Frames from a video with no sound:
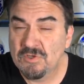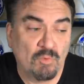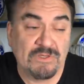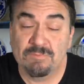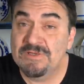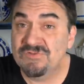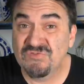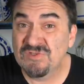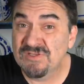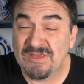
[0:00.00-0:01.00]
One of the
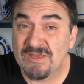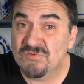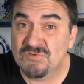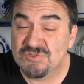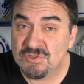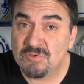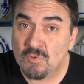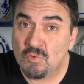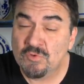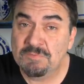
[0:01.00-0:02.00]
biggest tin cans in
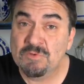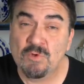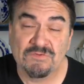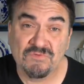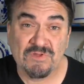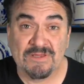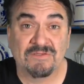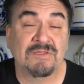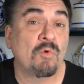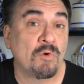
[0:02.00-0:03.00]
general would be ones tied
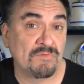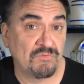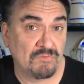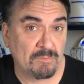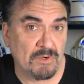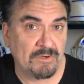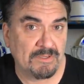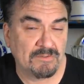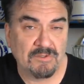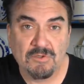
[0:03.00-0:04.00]
to the oyster
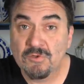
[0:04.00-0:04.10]
market.